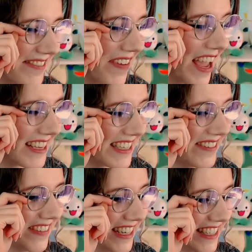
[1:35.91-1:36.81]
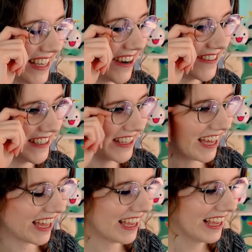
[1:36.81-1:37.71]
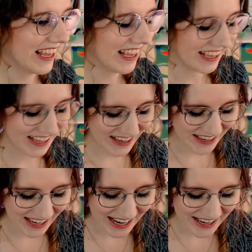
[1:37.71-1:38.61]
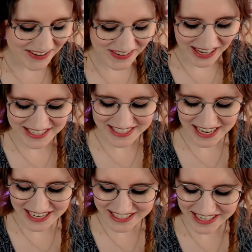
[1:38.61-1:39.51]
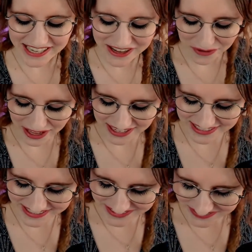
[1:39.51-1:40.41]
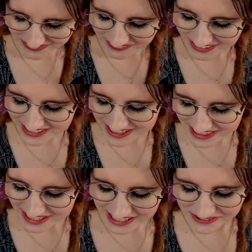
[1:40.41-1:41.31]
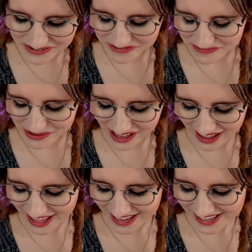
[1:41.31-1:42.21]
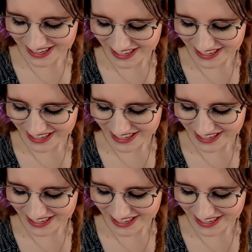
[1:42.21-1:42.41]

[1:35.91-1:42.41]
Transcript: pissing myself at that. Oh, and um, I sent it to Lewis, didn't think he would reply.